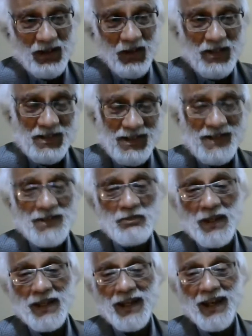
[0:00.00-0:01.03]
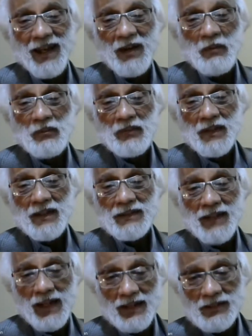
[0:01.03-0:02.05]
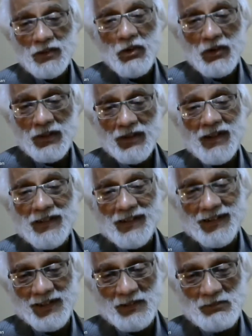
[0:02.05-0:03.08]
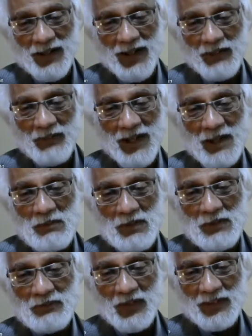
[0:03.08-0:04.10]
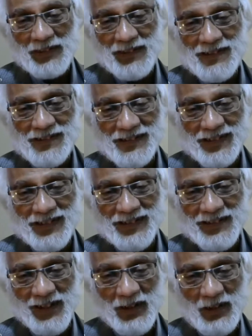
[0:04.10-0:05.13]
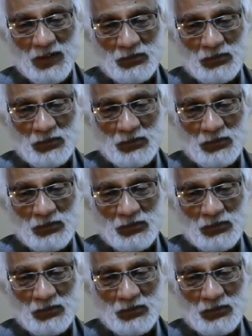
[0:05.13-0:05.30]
Honestly speaking, there is no real treatment available for this uh, disorder.